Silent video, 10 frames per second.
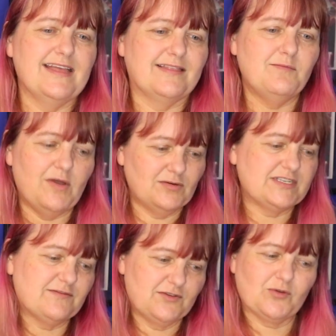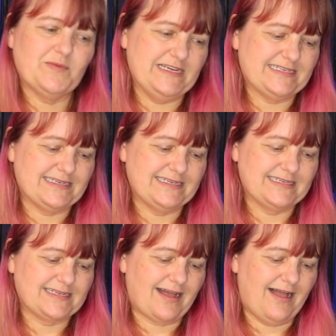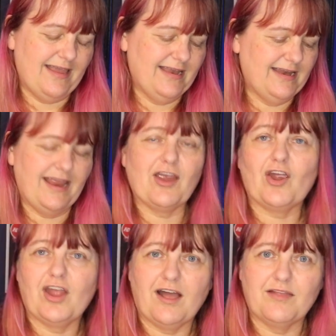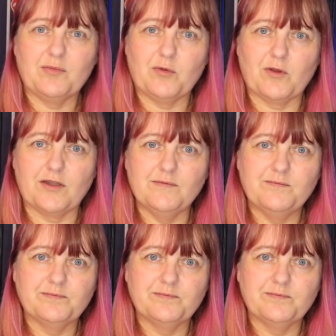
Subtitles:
the most of your pieces in an area on the board,